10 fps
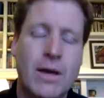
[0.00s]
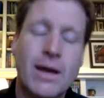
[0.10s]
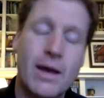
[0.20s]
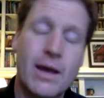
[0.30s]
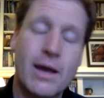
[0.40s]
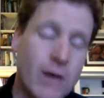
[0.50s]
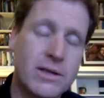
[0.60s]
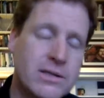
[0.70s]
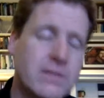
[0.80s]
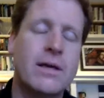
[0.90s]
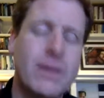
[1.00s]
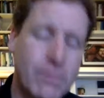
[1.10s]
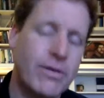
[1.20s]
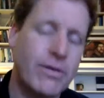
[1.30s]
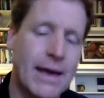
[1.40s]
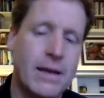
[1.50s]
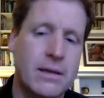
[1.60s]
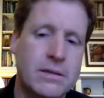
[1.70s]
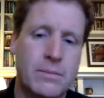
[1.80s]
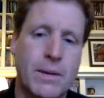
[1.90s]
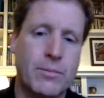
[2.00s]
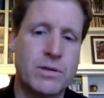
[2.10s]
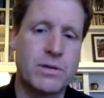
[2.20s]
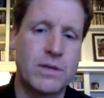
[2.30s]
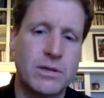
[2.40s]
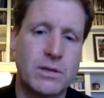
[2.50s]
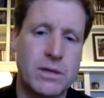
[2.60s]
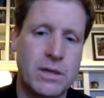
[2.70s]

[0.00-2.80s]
And honestly, that is the memorization.